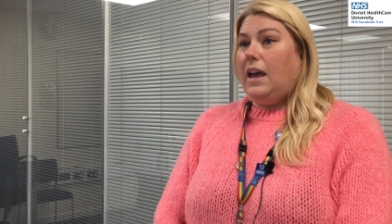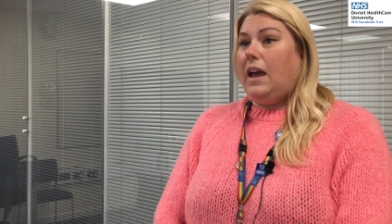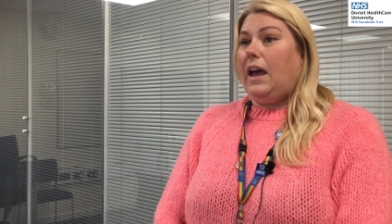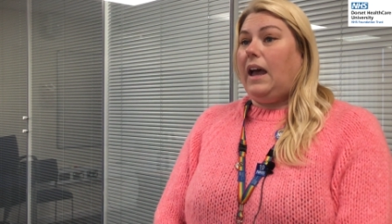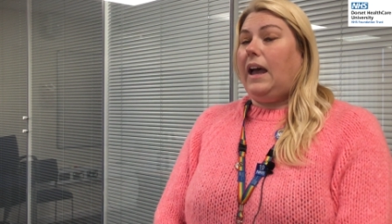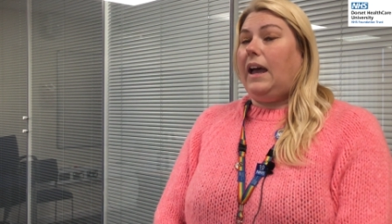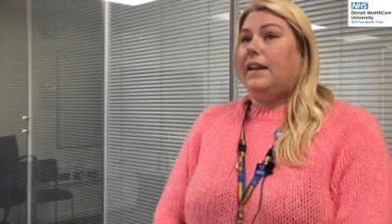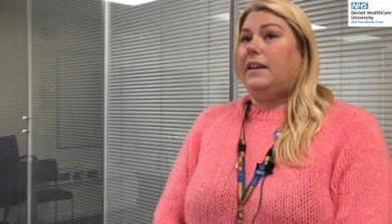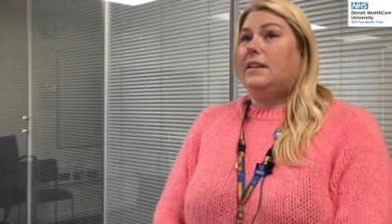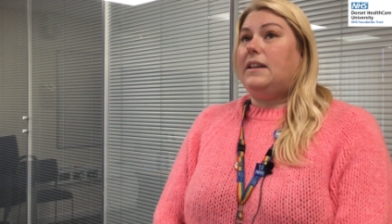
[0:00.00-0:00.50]

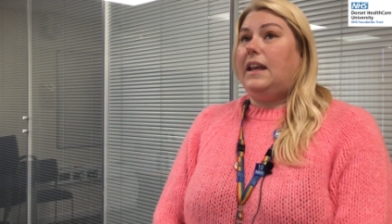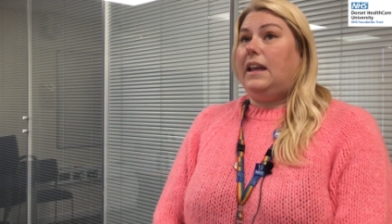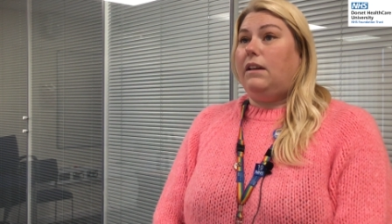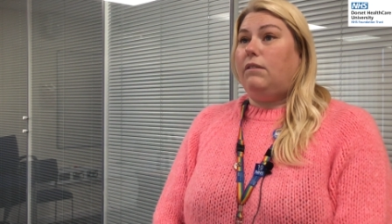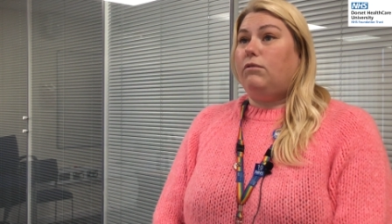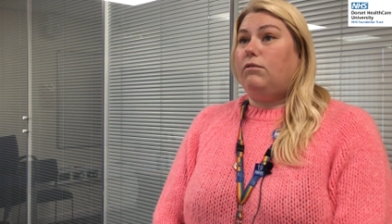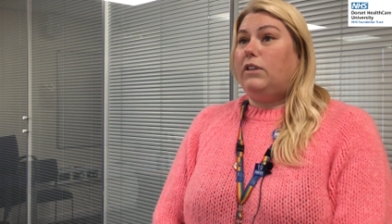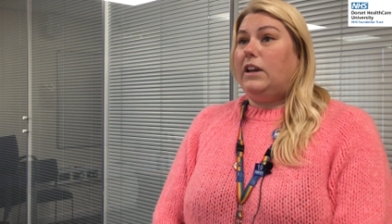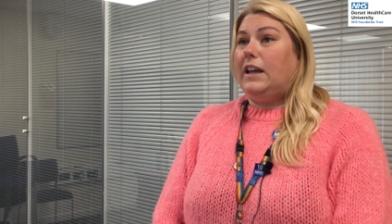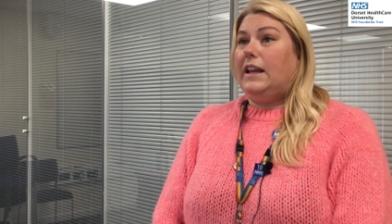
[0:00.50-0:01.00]
And it
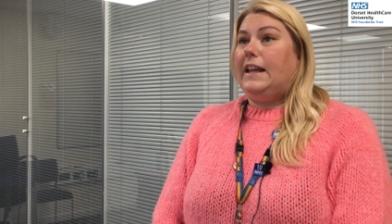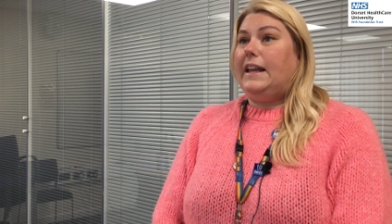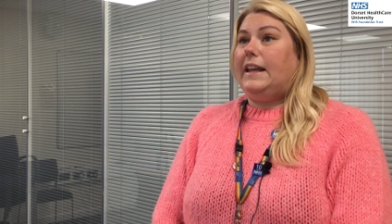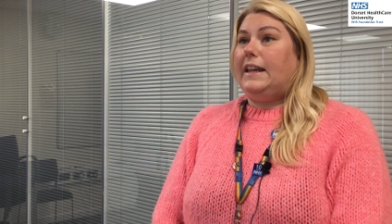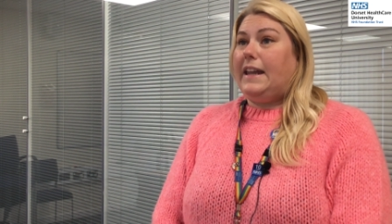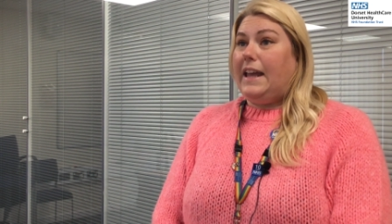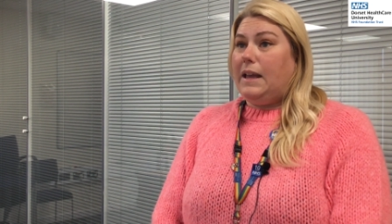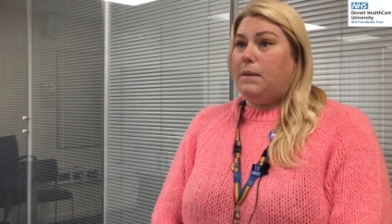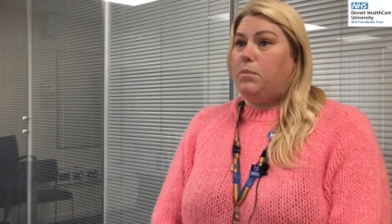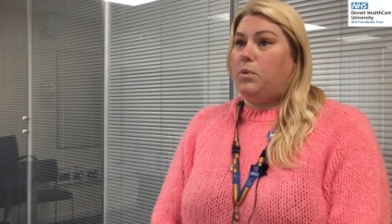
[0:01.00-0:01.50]
really
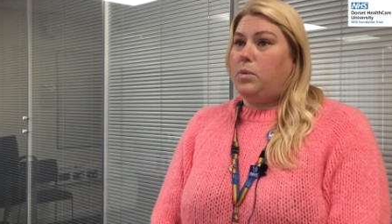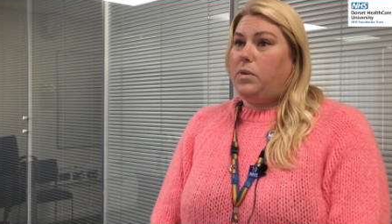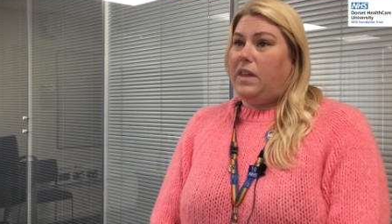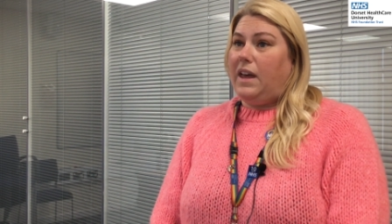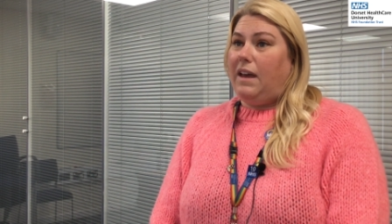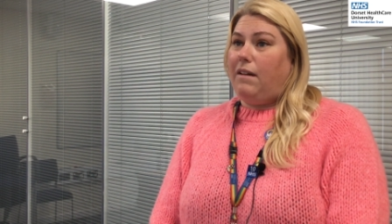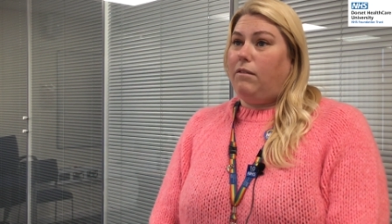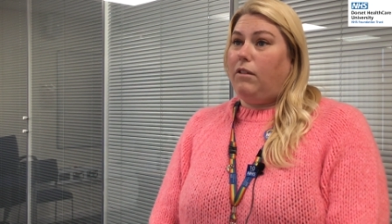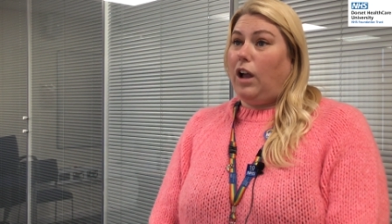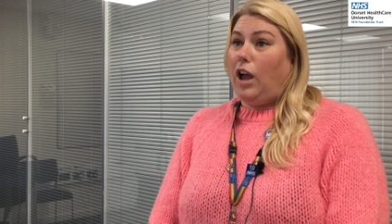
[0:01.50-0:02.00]
enabled
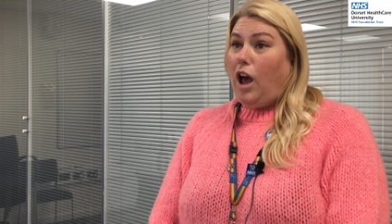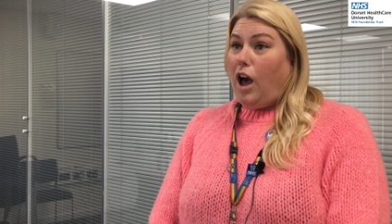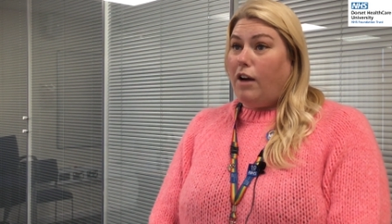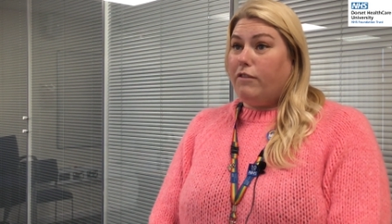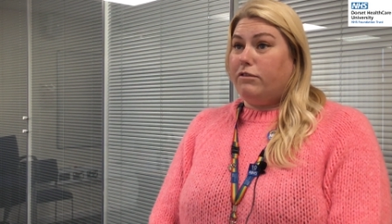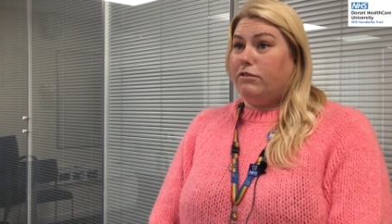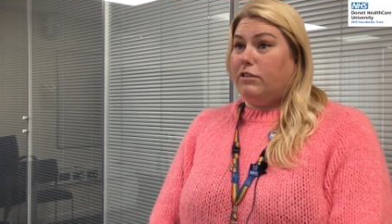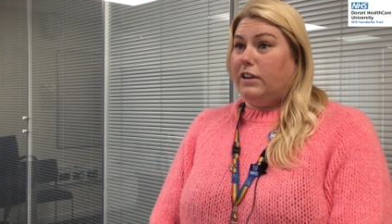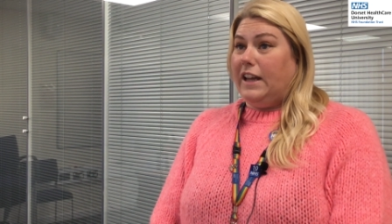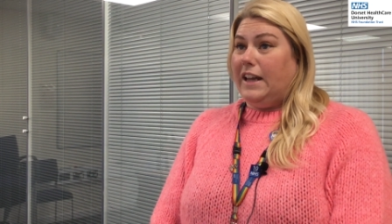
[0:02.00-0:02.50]
their
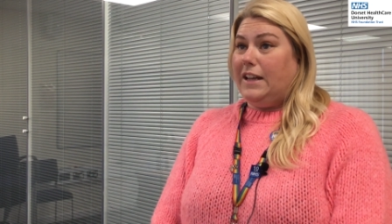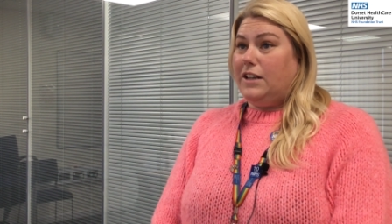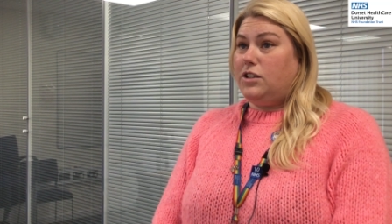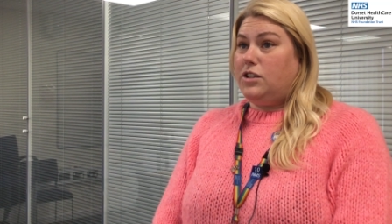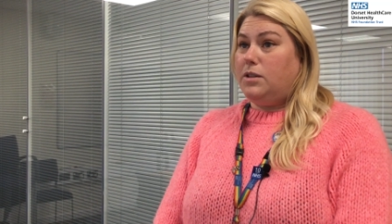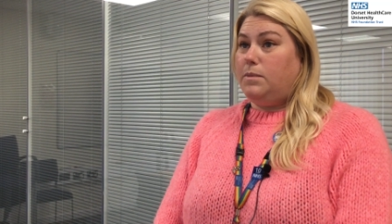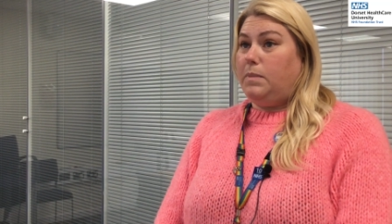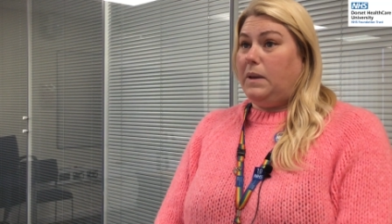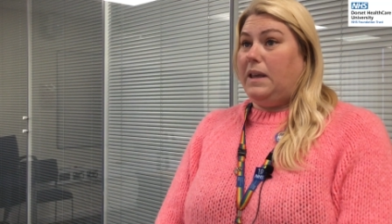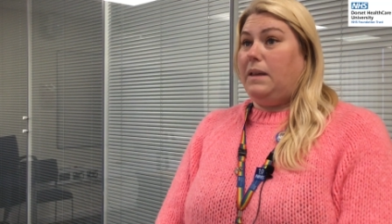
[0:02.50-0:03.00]
recovery
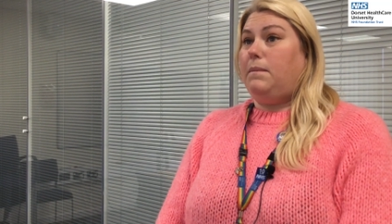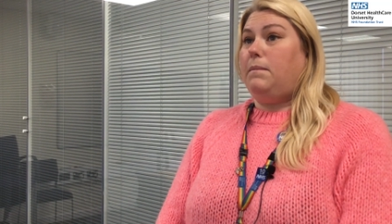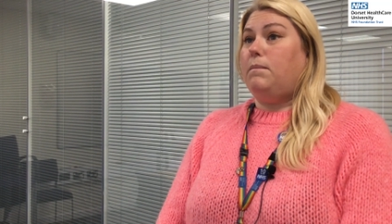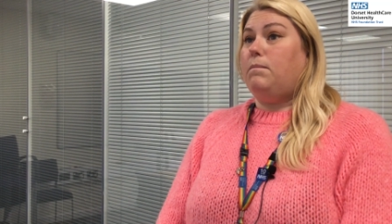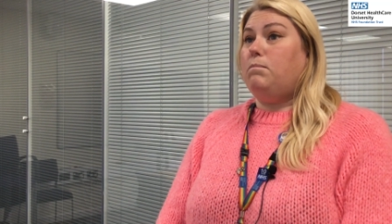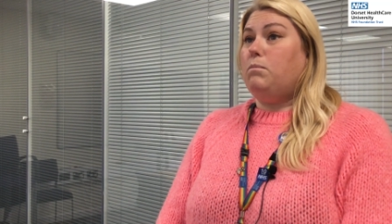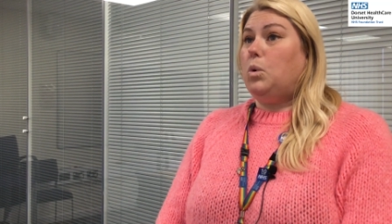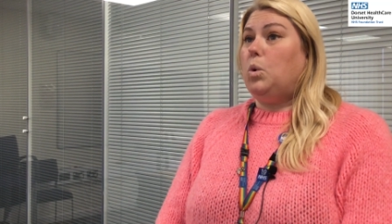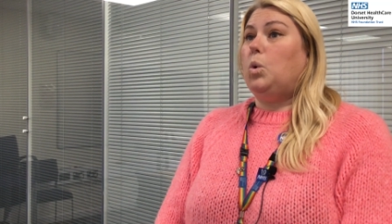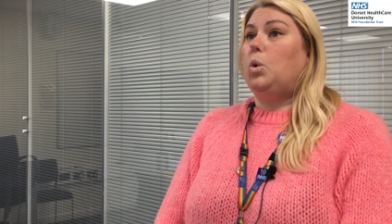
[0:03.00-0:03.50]
to be
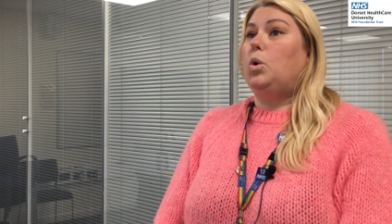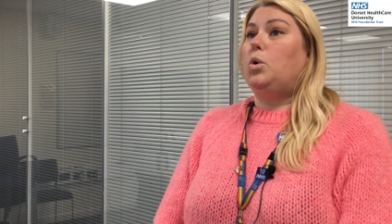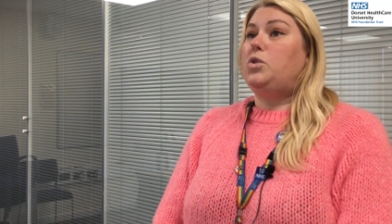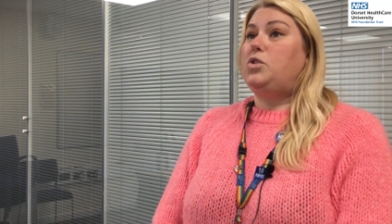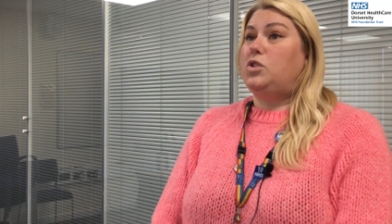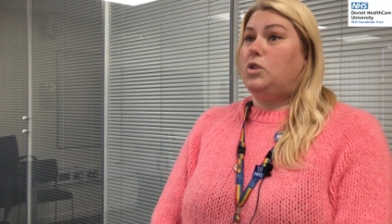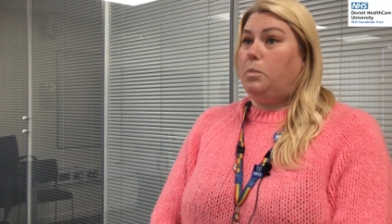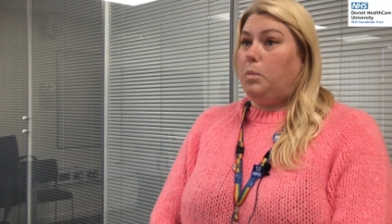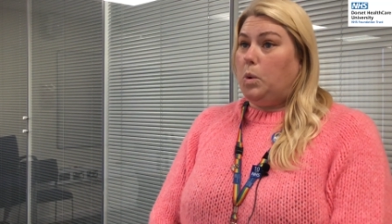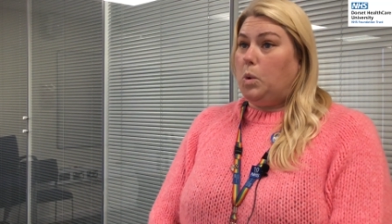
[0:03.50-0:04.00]
more
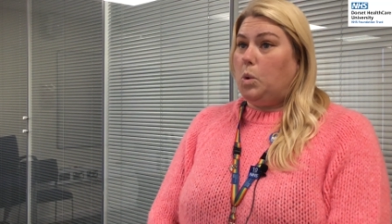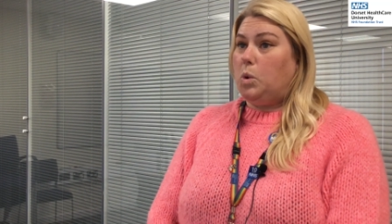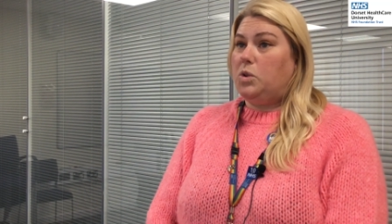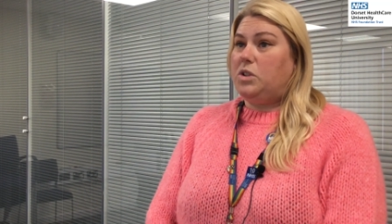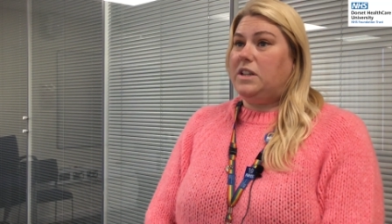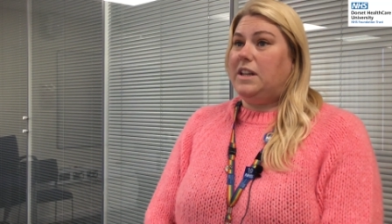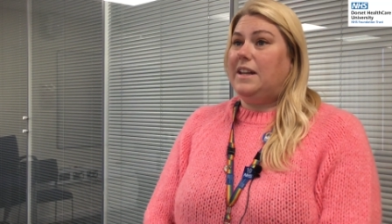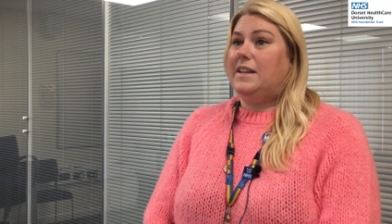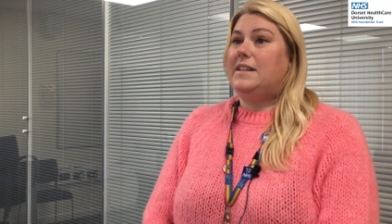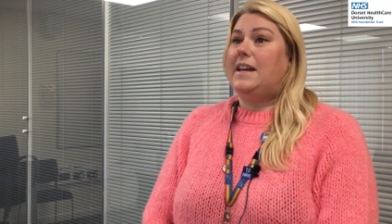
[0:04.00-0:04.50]

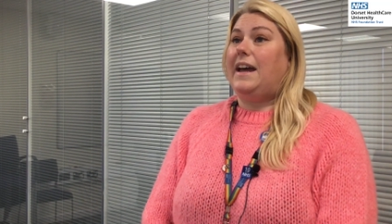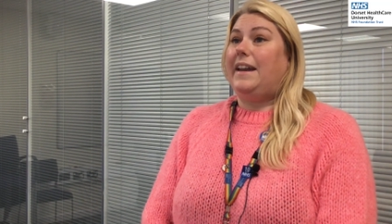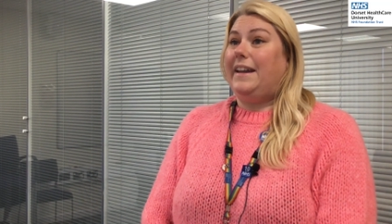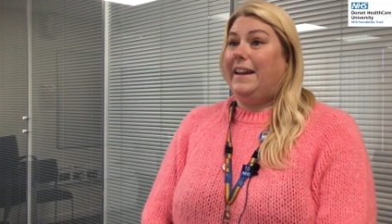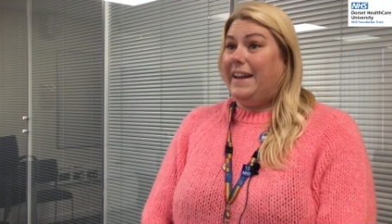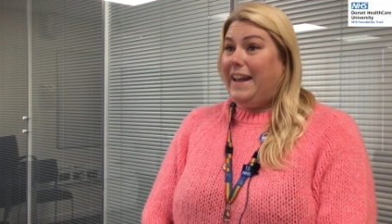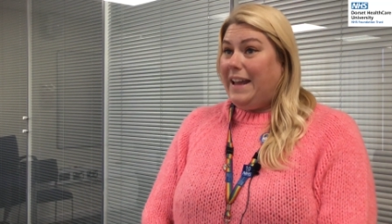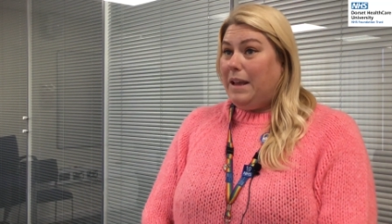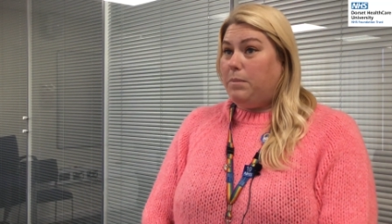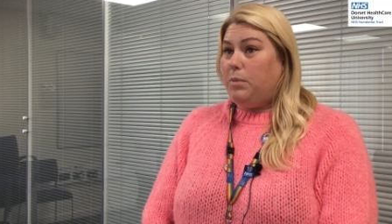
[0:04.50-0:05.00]
supported and
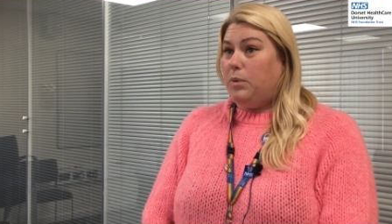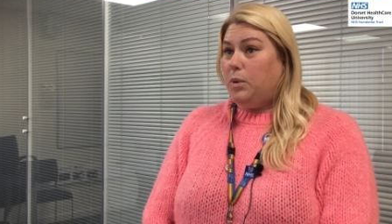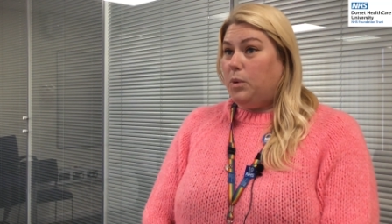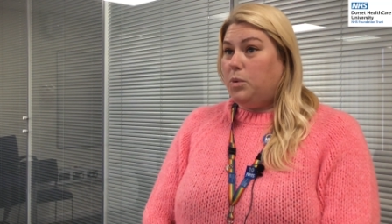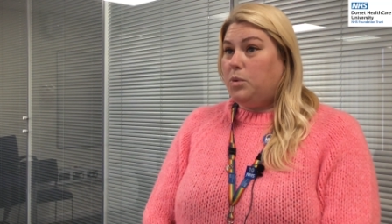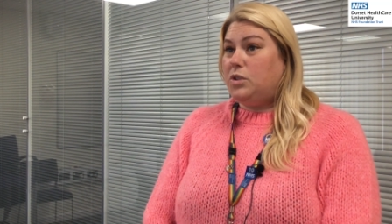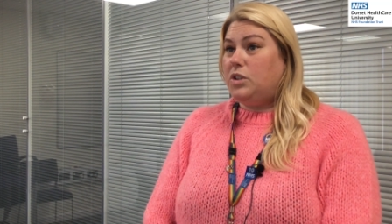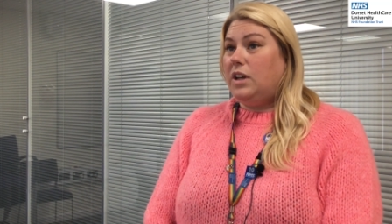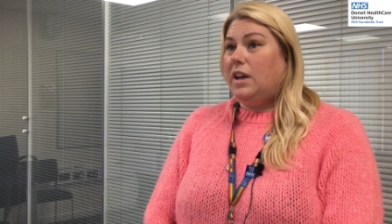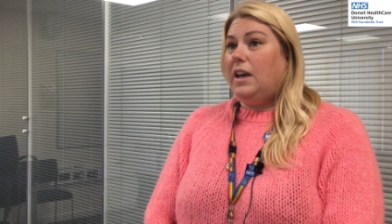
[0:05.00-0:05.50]

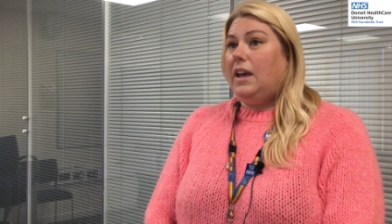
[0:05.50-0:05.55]
enabled,